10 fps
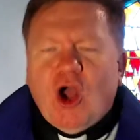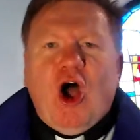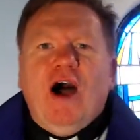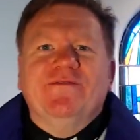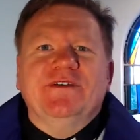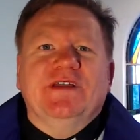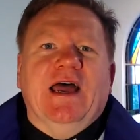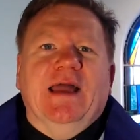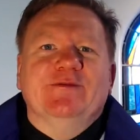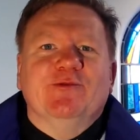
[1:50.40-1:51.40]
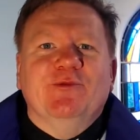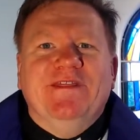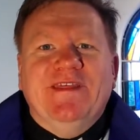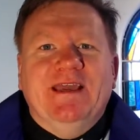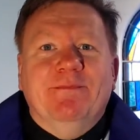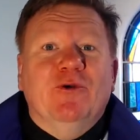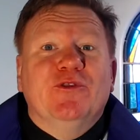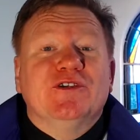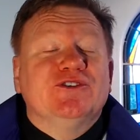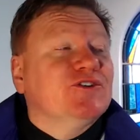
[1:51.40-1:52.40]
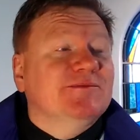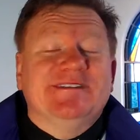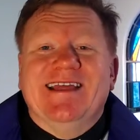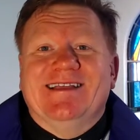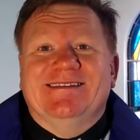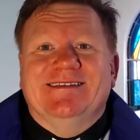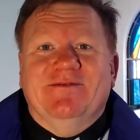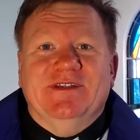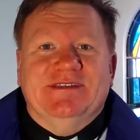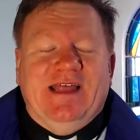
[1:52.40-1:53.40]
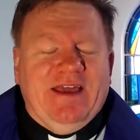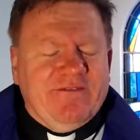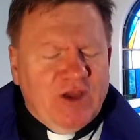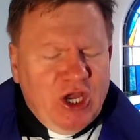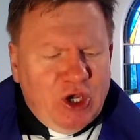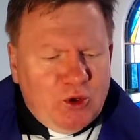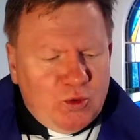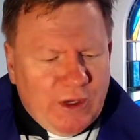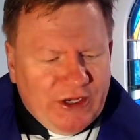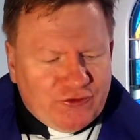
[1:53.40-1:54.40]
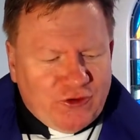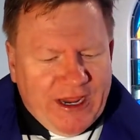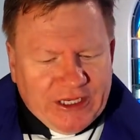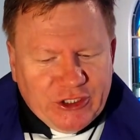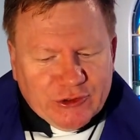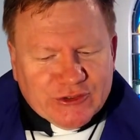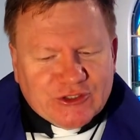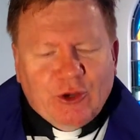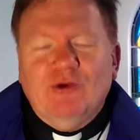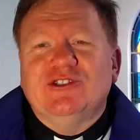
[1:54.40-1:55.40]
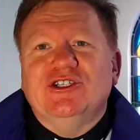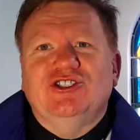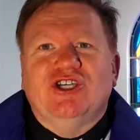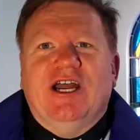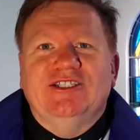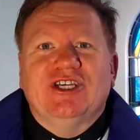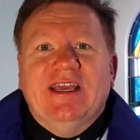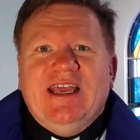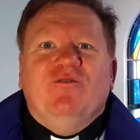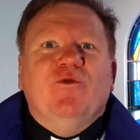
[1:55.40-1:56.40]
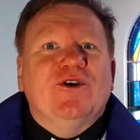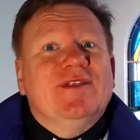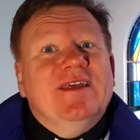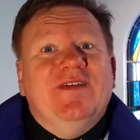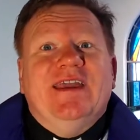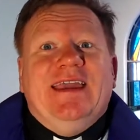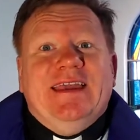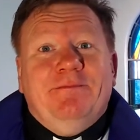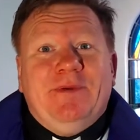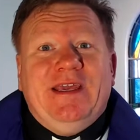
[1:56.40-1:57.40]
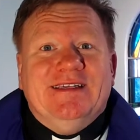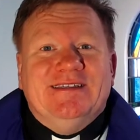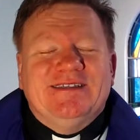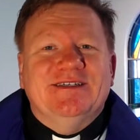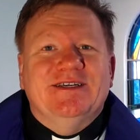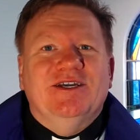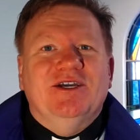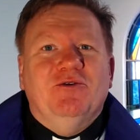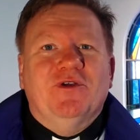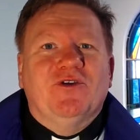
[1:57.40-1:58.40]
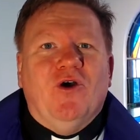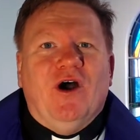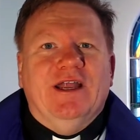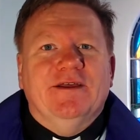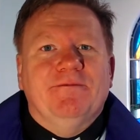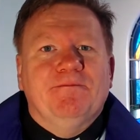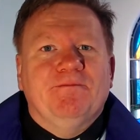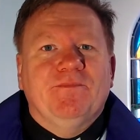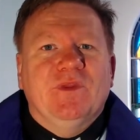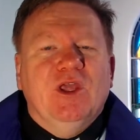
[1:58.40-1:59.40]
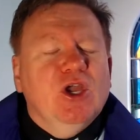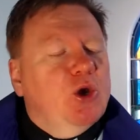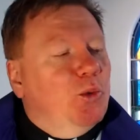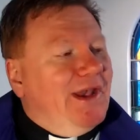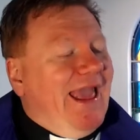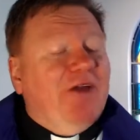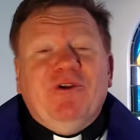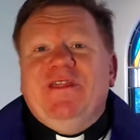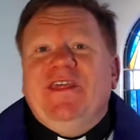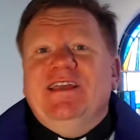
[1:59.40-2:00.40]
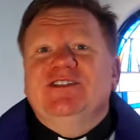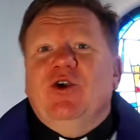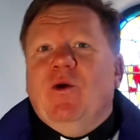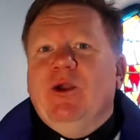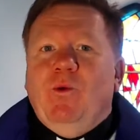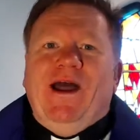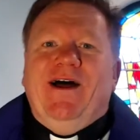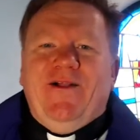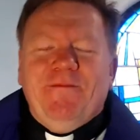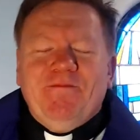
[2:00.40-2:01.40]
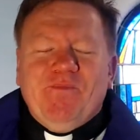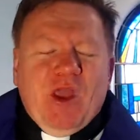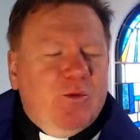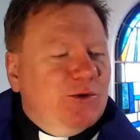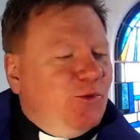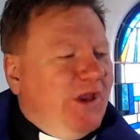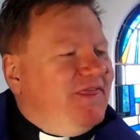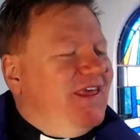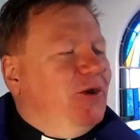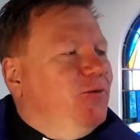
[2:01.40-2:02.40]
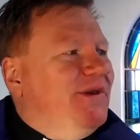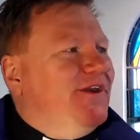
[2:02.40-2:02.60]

Oftentimes, when we think about the circumstances of this life, we try and use those to judge if we're living in peace with God. When everything's going well, when we think we